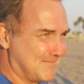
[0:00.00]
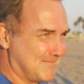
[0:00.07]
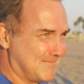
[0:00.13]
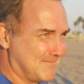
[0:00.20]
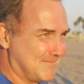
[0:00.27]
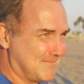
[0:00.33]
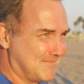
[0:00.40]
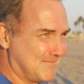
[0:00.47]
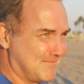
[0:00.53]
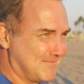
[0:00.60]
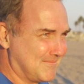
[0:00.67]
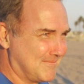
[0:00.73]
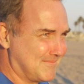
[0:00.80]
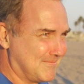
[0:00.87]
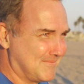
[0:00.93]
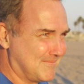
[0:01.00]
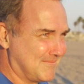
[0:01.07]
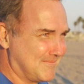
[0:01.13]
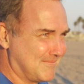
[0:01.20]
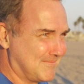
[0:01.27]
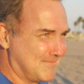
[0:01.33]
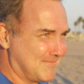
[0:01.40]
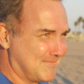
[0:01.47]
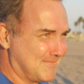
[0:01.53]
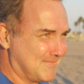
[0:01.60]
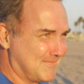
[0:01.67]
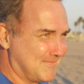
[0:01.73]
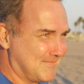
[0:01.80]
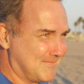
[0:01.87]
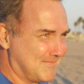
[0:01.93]

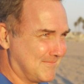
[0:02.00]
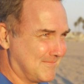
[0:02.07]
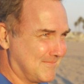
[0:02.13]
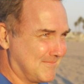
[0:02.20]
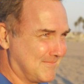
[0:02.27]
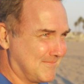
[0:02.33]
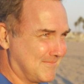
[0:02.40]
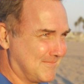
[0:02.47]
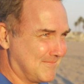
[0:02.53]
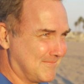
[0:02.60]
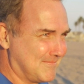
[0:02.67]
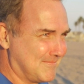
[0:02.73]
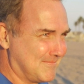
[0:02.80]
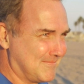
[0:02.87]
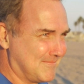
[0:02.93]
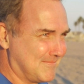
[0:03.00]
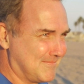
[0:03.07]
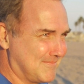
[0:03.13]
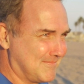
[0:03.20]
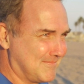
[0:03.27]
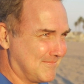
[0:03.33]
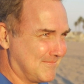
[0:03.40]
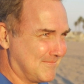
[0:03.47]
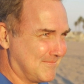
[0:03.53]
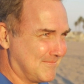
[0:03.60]
(not speaking)